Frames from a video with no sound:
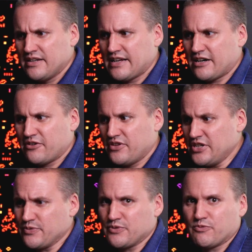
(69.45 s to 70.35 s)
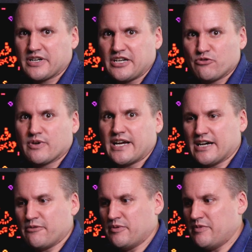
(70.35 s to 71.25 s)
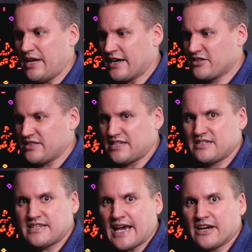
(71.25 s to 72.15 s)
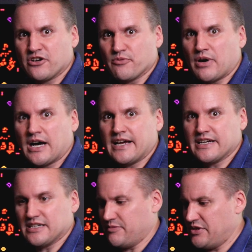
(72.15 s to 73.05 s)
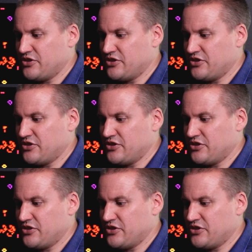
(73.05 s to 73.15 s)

Now, this was working great. I would actually stagger buying them,